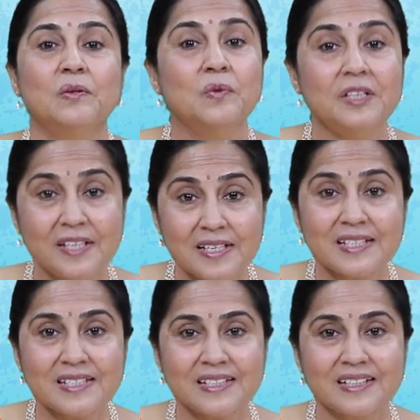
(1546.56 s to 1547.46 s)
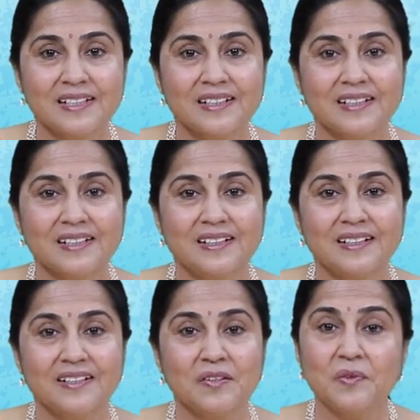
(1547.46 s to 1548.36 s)
With this,
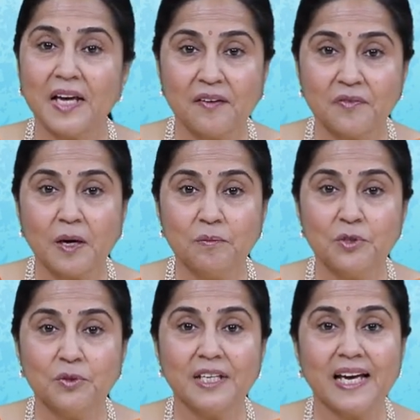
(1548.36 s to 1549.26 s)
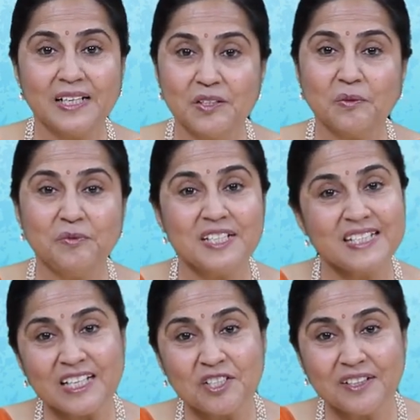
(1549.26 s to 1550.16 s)
we have come to the end of this
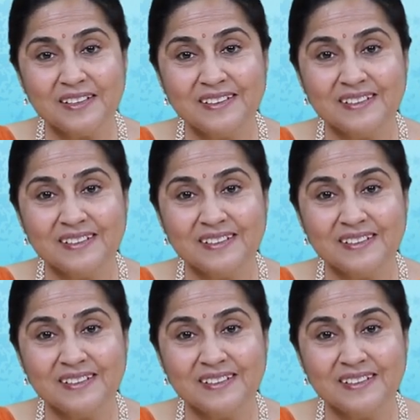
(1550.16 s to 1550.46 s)
session.